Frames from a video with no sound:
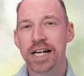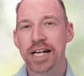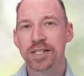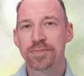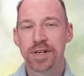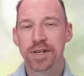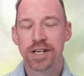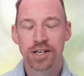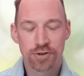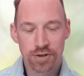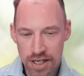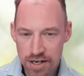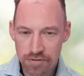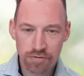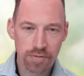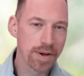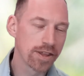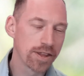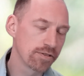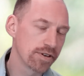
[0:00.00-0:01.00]
ask me, can you get it
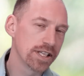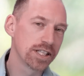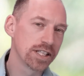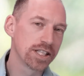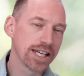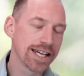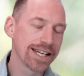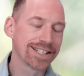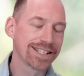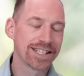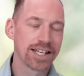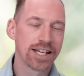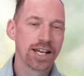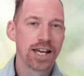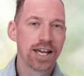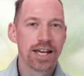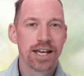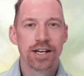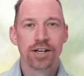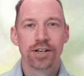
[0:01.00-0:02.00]
from other insects?
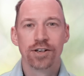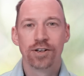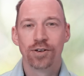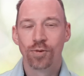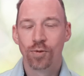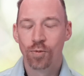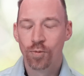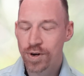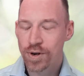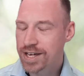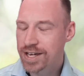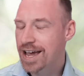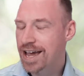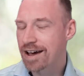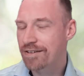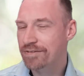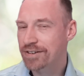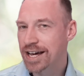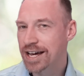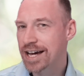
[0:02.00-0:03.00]
We
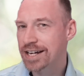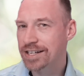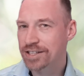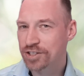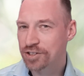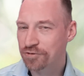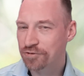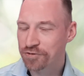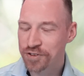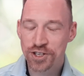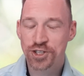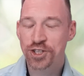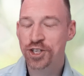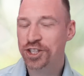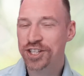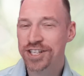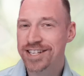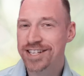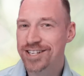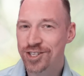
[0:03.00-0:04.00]
have not
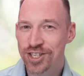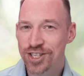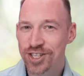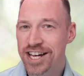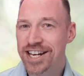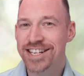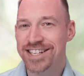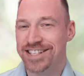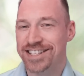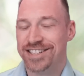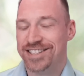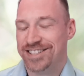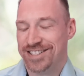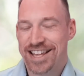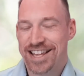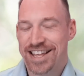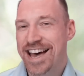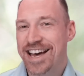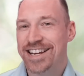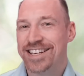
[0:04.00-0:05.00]
sufficiently studied
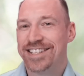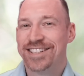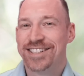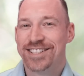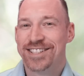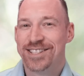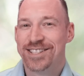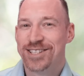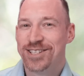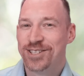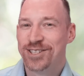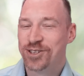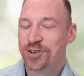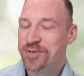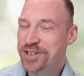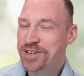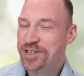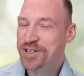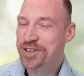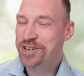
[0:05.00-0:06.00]
that, so
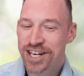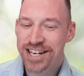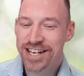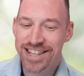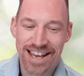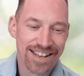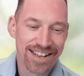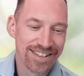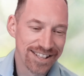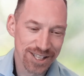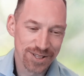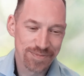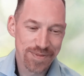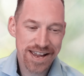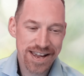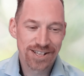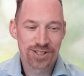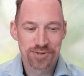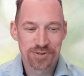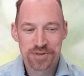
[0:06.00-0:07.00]
we should study that. That's my
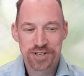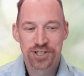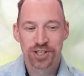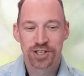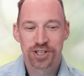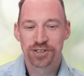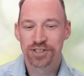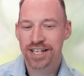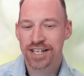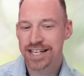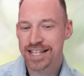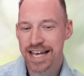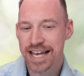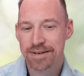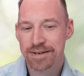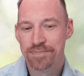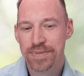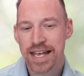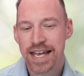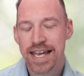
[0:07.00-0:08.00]
answer. We should go study
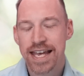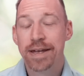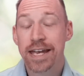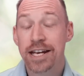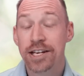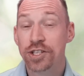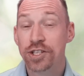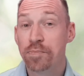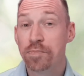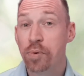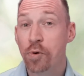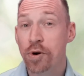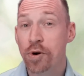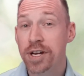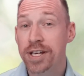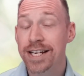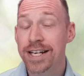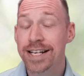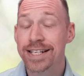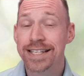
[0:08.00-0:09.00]
that. It is
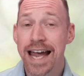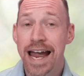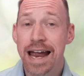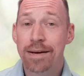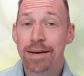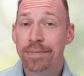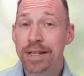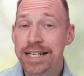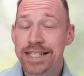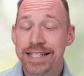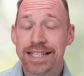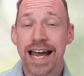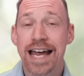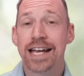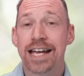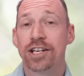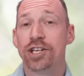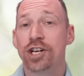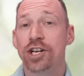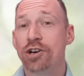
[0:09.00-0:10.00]
important to get a timely
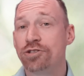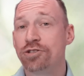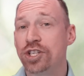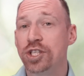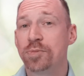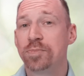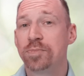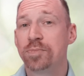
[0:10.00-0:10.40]
diagnosis